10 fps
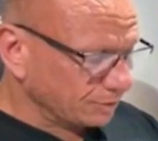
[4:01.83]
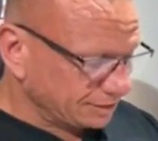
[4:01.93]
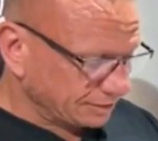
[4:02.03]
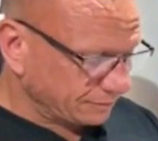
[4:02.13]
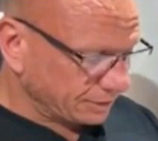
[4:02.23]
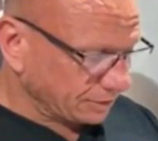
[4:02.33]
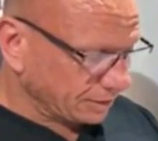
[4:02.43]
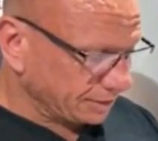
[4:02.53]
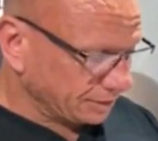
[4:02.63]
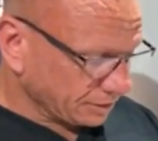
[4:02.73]

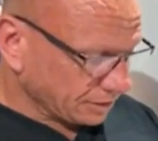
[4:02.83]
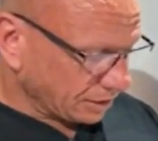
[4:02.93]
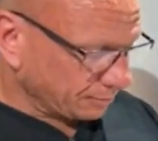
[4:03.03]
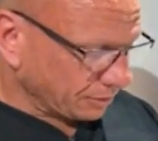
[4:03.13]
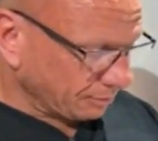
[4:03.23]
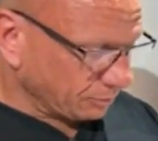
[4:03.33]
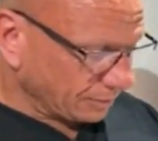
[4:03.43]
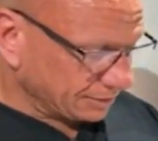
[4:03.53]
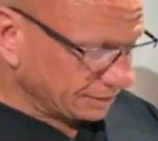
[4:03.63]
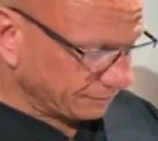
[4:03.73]
179. I'm probably
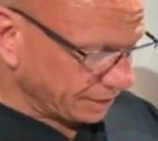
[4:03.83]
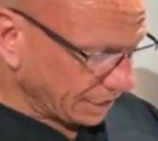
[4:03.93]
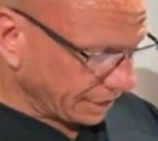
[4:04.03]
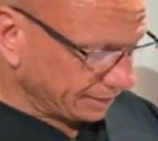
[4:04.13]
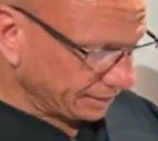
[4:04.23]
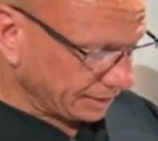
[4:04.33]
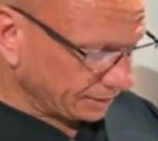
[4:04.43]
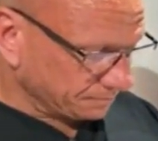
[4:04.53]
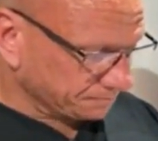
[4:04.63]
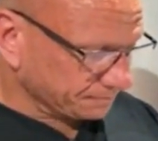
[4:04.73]
178
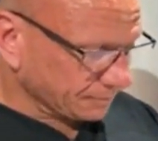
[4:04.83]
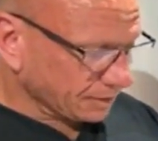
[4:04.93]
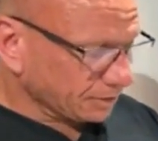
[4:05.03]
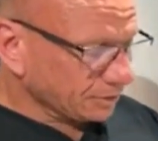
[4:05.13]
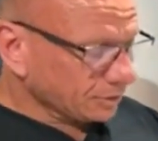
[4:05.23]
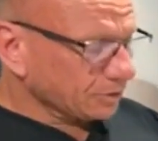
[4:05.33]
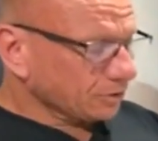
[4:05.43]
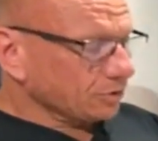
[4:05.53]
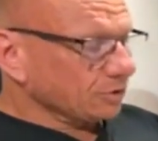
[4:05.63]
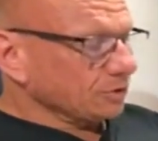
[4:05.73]
now.
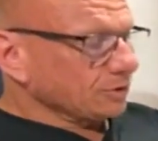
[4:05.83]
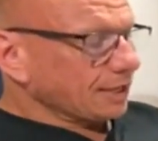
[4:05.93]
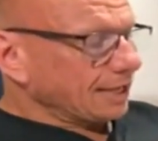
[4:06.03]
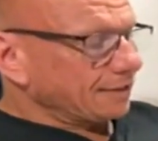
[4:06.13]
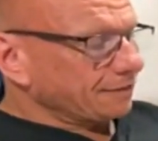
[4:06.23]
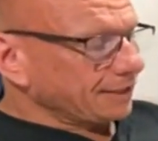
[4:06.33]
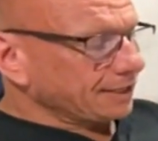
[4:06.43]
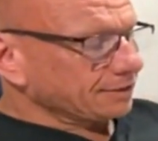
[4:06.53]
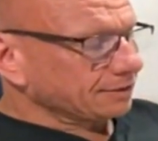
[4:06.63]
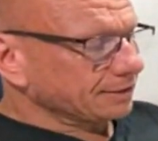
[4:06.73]
And
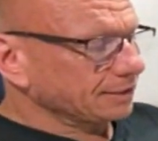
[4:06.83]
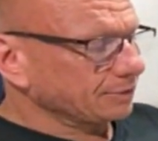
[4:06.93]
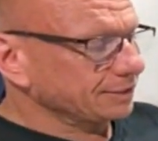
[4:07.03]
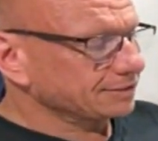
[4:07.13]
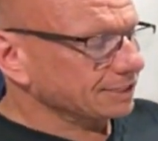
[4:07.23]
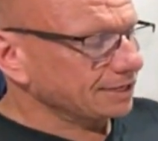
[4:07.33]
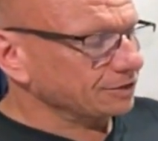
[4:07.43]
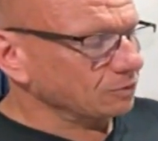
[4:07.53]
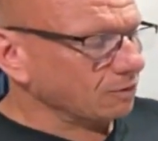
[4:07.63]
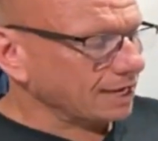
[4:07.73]
then here we say
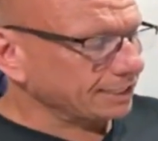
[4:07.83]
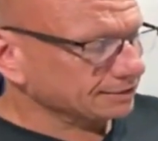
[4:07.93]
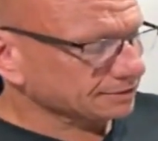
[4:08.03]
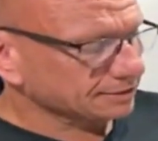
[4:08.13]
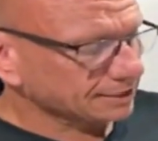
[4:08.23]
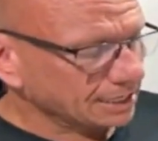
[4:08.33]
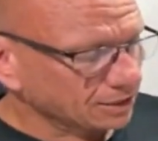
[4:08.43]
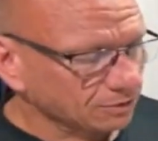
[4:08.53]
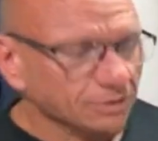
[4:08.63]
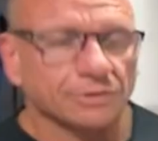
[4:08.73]
the weight.
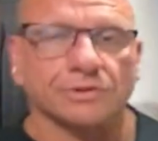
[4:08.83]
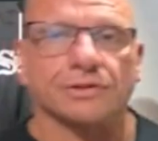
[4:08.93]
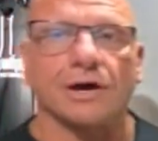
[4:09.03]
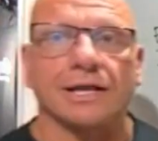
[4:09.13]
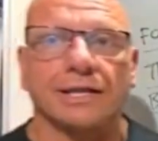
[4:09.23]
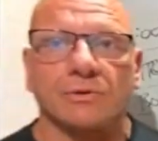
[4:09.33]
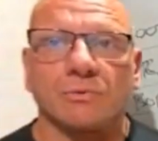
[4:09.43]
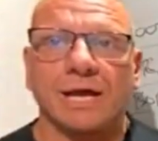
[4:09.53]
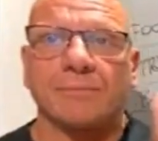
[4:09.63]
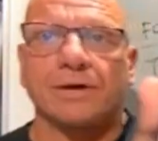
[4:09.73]
Now I
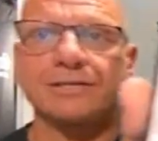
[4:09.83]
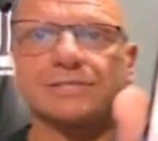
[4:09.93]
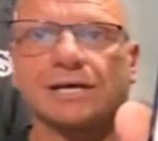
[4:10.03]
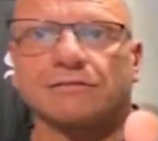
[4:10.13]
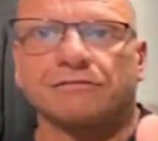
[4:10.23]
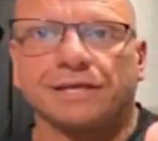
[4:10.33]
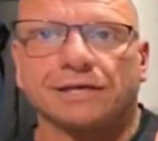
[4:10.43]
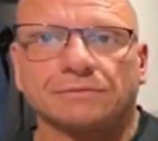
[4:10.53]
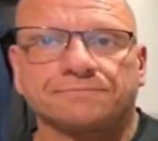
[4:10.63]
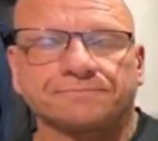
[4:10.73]
can weigh myself
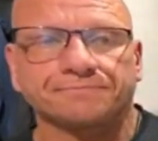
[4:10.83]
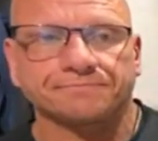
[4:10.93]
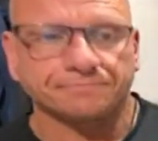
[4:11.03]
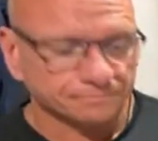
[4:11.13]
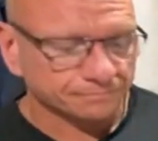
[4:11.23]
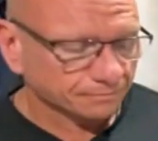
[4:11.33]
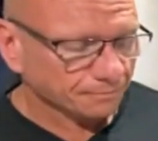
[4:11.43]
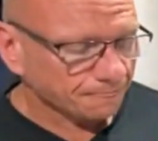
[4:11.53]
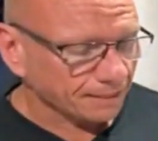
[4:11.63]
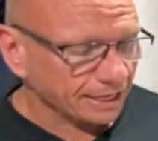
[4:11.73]
here,
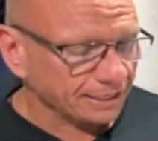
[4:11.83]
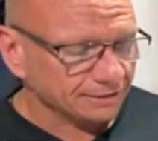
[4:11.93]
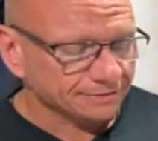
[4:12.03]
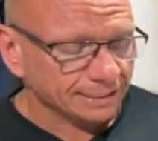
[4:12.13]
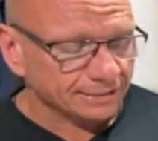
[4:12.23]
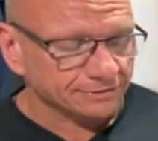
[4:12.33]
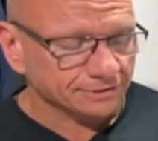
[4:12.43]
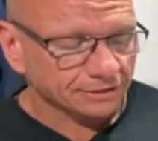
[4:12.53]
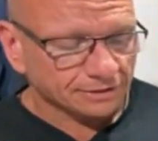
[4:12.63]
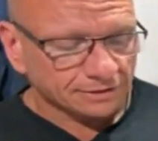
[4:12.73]
and it says
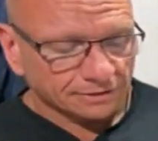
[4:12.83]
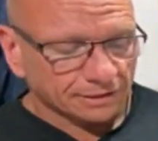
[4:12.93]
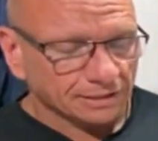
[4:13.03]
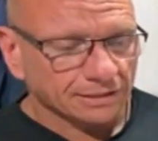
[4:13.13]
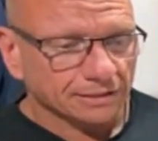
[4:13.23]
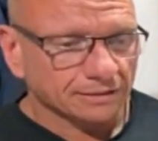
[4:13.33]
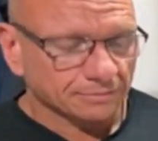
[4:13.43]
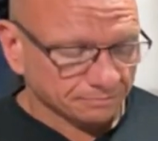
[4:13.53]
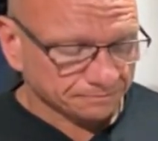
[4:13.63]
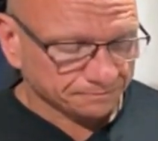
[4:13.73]

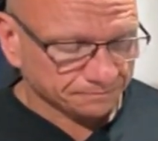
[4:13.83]
I